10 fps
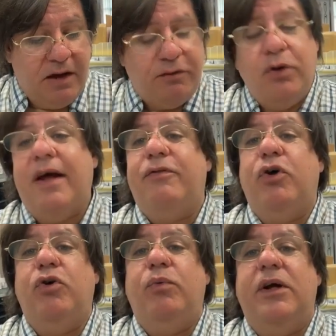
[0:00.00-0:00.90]
if you get
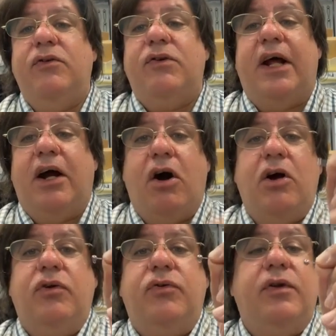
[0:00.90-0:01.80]
the good ones like
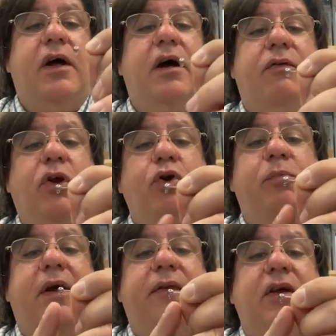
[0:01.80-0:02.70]
ours, the
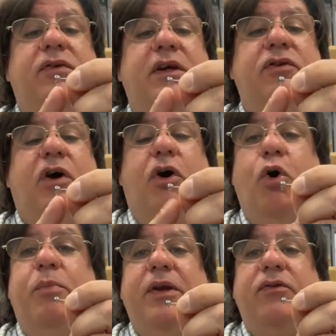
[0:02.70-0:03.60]
loop on these things
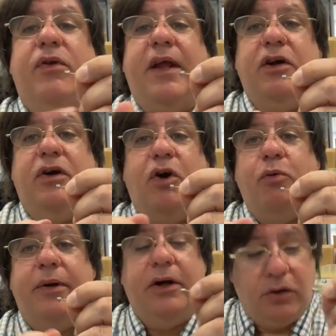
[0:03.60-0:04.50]
are open so that you can
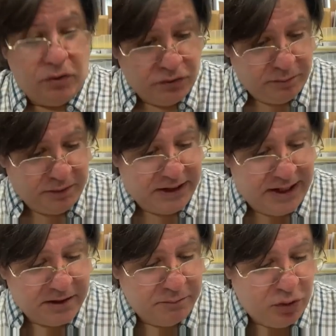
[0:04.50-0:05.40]
open and close them to
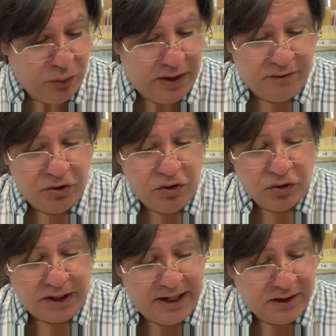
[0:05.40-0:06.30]
connect them to whatever
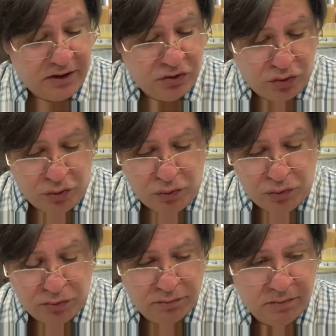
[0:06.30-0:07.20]
you're connecting
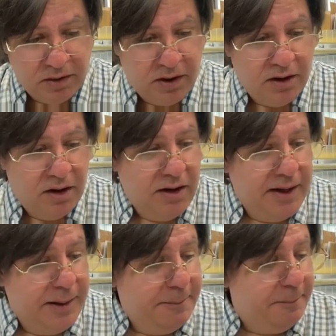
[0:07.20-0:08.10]
to.
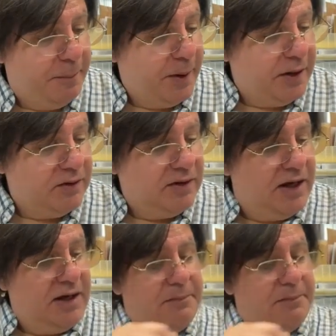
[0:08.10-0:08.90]
But